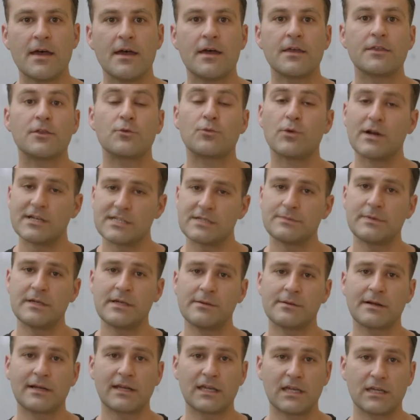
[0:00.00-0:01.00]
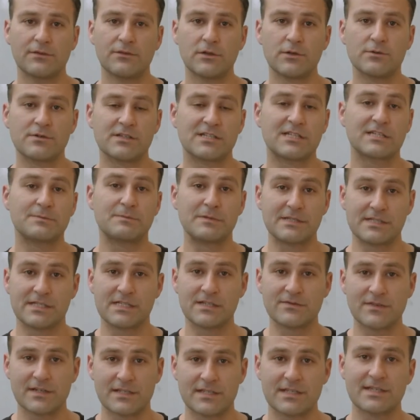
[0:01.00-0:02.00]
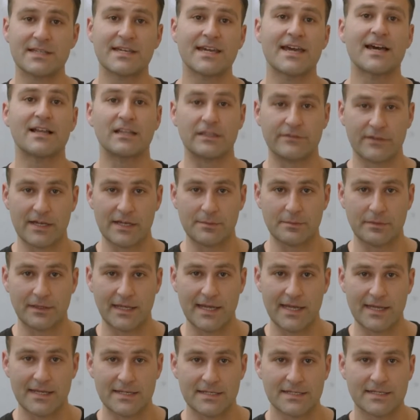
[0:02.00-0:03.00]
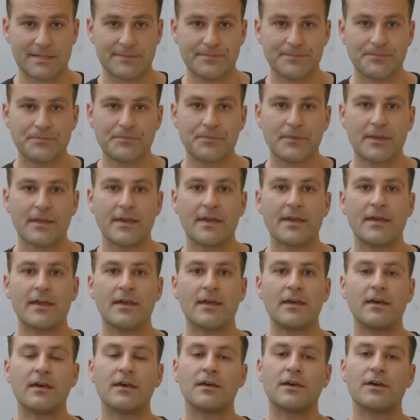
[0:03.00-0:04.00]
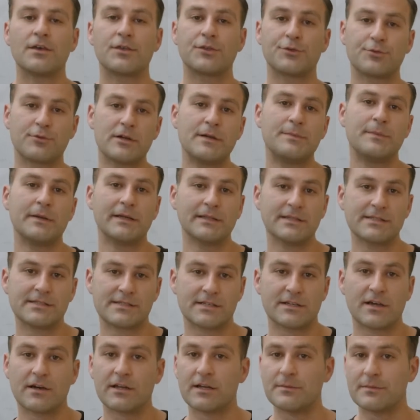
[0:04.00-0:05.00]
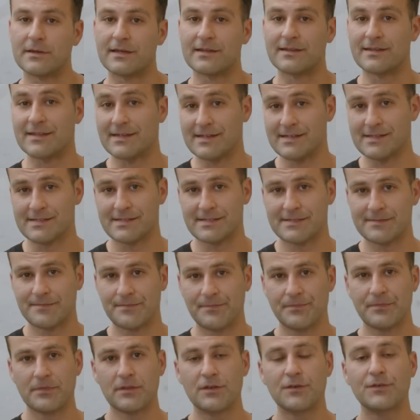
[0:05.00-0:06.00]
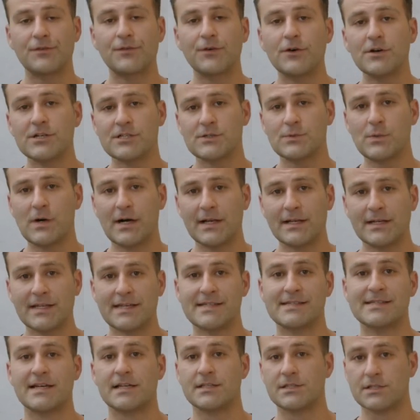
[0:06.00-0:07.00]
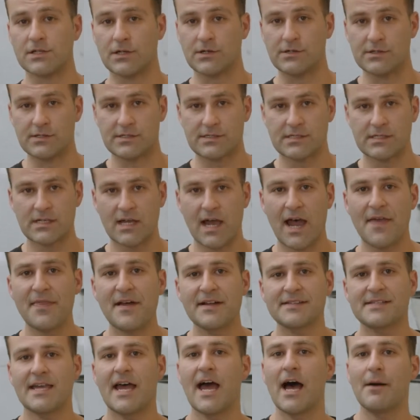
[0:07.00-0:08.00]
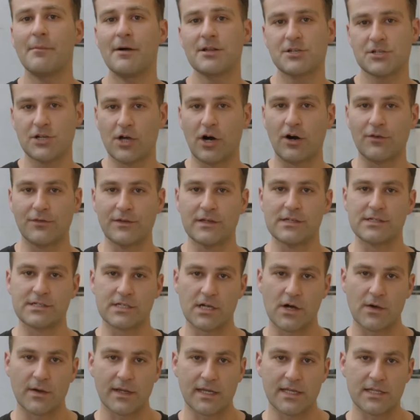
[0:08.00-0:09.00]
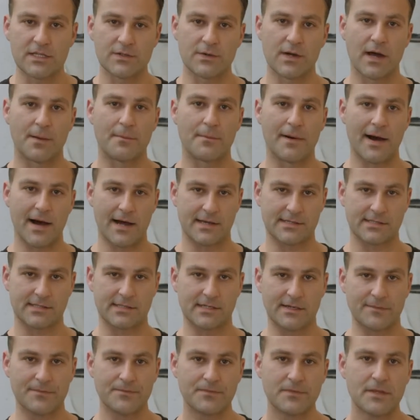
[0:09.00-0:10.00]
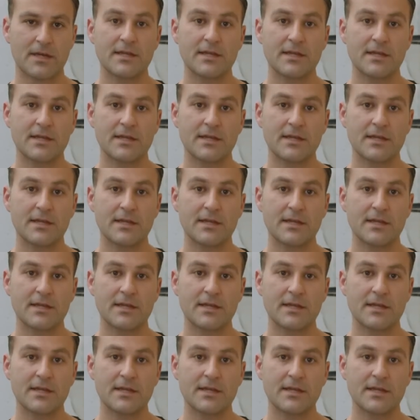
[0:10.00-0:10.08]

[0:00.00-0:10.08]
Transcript: The recipe I'm going to give you is specific to the Elevate blend. The three pillars are going to be these. First one is our dose, and that's how much coffee is going into our basket.